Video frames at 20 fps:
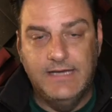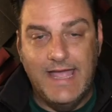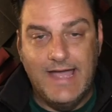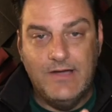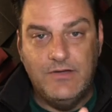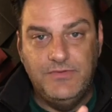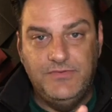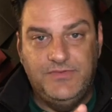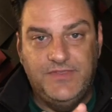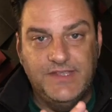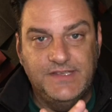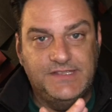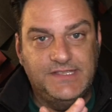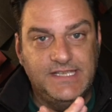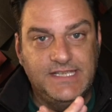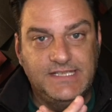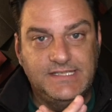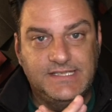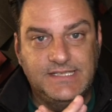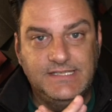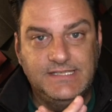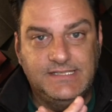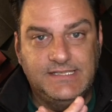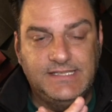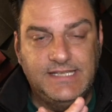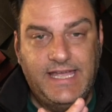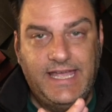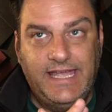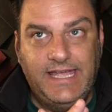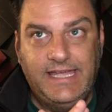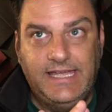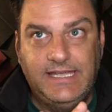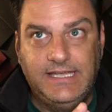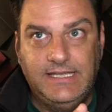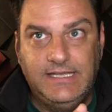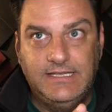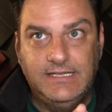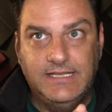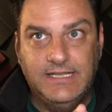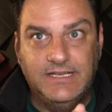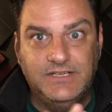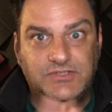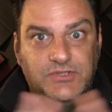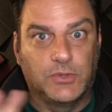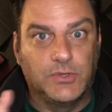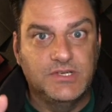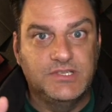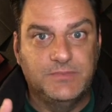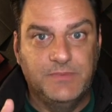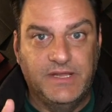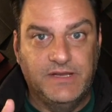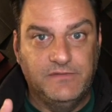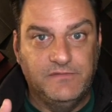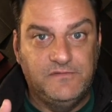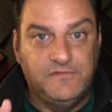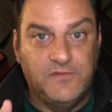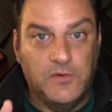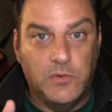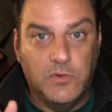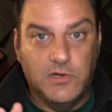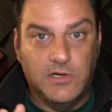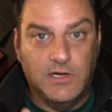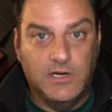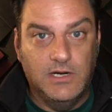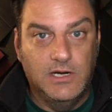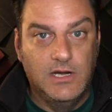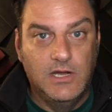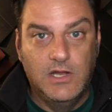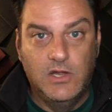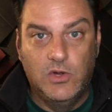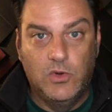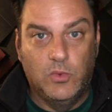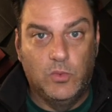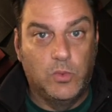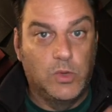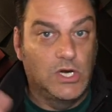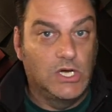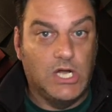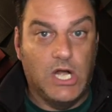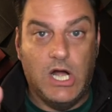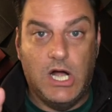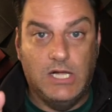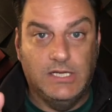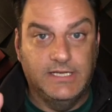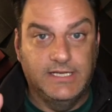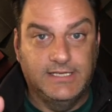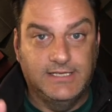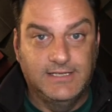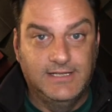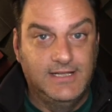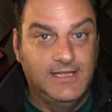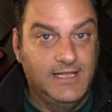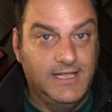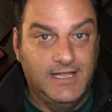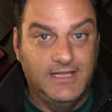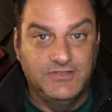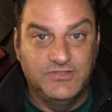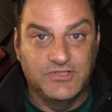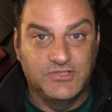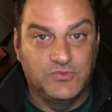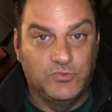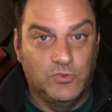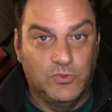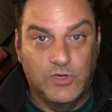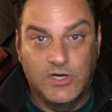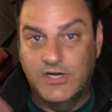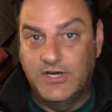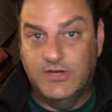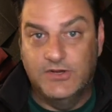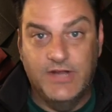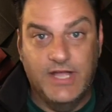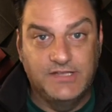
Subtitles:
Now, this isn't a endorsement for workaholic and just work your